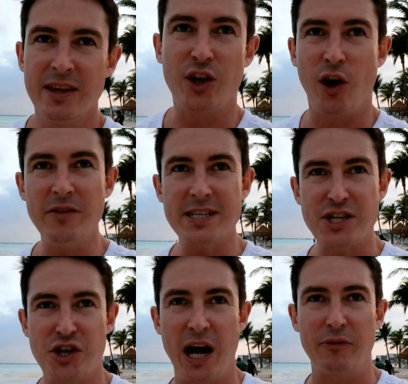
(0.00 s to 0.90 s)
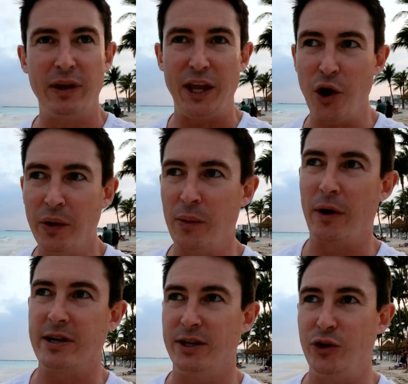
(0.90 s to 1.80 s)
The conversation can't really go
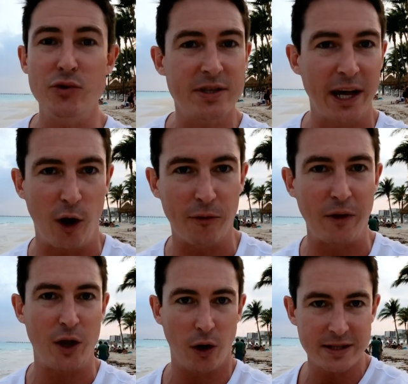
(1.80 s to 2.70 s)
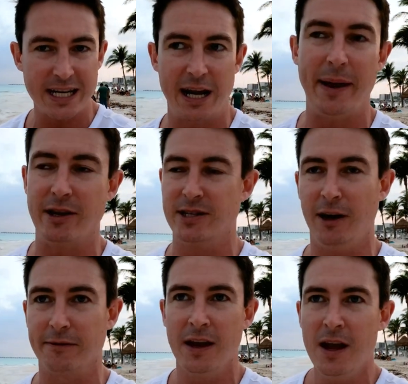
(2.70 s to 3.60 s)
anywhere until you start offering content about
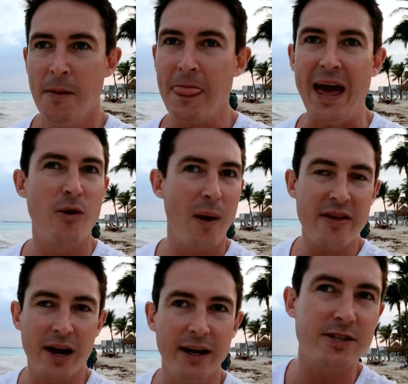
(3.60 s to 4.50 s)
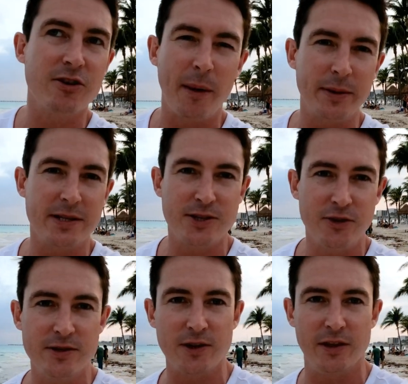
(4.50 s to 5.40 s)
yourself. And the way that I describe it to
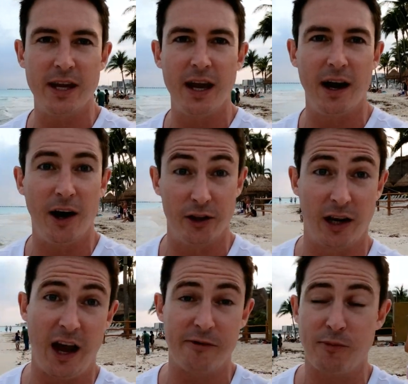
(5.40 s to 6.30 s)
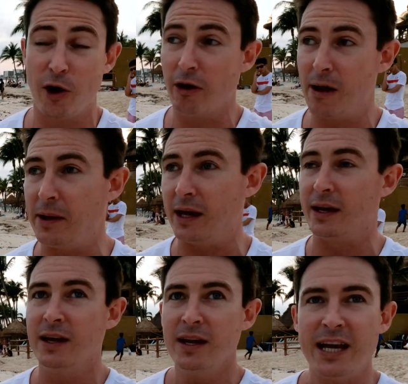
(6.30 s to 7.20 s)
students on the live program
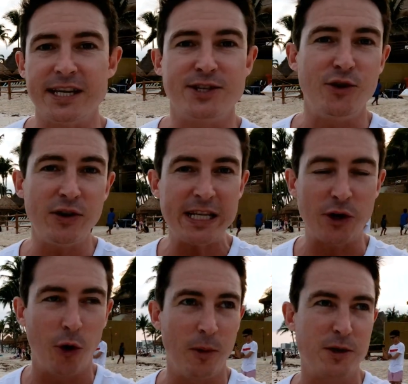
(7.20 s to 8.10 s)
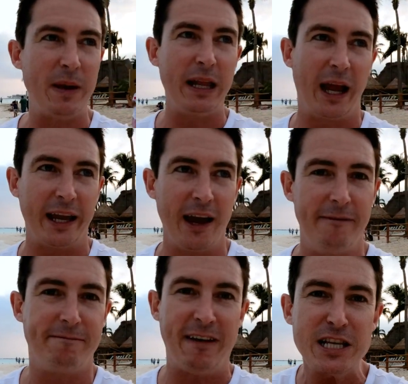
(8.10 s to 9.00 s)
here is you need to almost be like
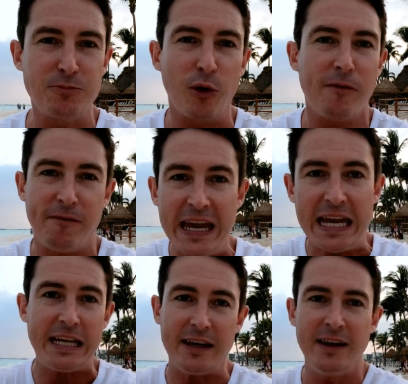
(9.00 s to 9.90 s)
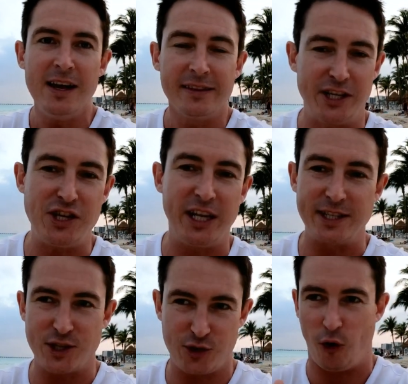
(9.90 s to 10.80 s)
a Facebook feed that she
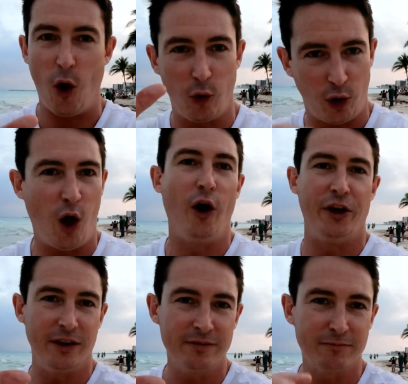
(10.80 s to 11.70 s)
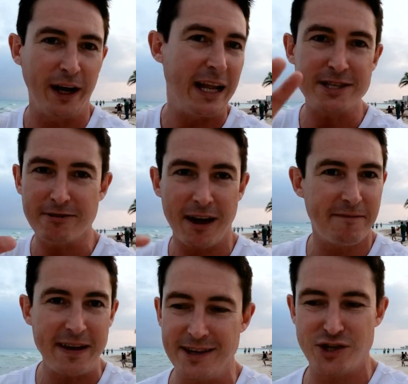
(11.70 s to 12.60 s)
can scroll on, right?
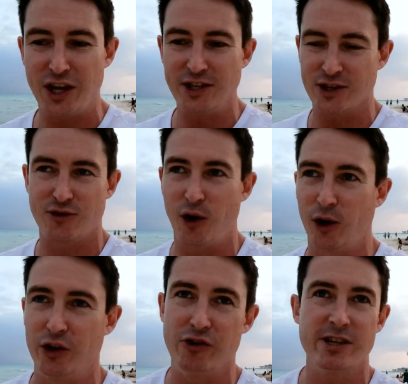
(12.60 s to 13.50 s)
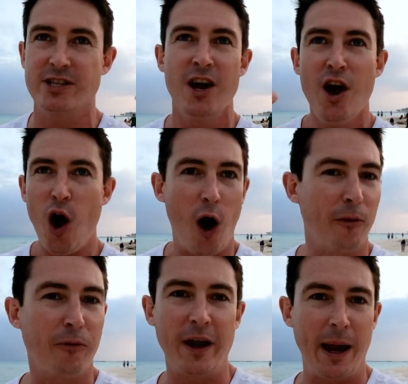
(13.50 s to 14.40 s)
Instagram feed that she can just scroll on. You're just
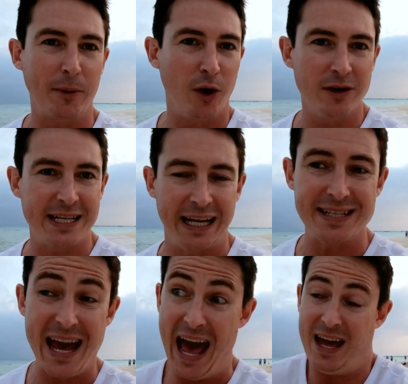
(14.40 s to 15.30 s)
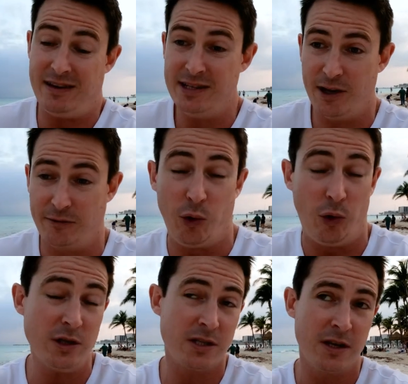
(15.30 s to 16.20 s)
offering up content. And of
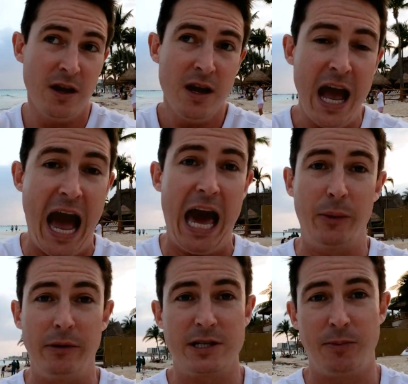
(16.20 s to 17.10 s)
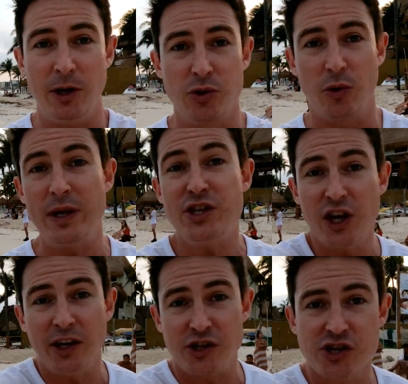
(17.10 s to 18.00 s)
course, how do we respond to it? We
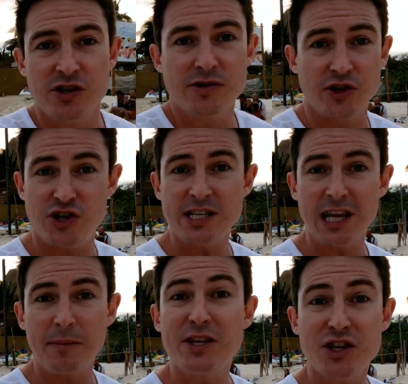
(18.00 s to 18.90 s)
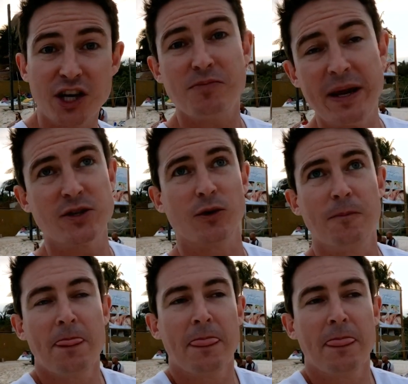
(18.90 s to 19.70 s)
judge. So she's gonna be judgmental.